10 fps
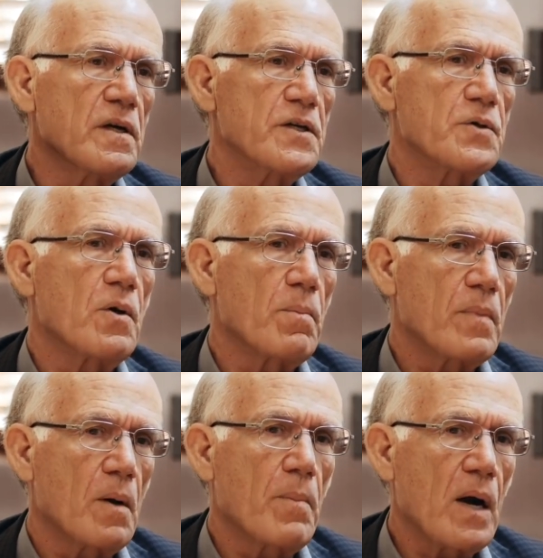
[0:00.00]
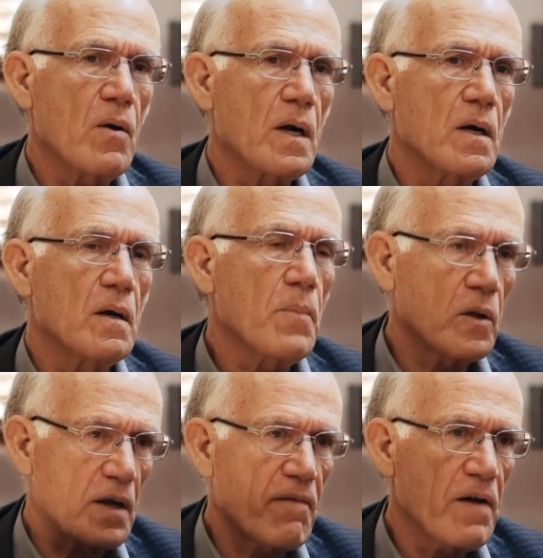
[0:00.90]
leisured America, a
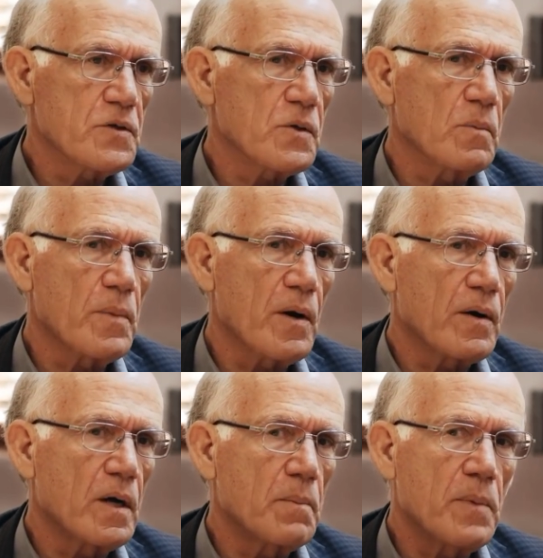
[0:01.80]
multiracial America,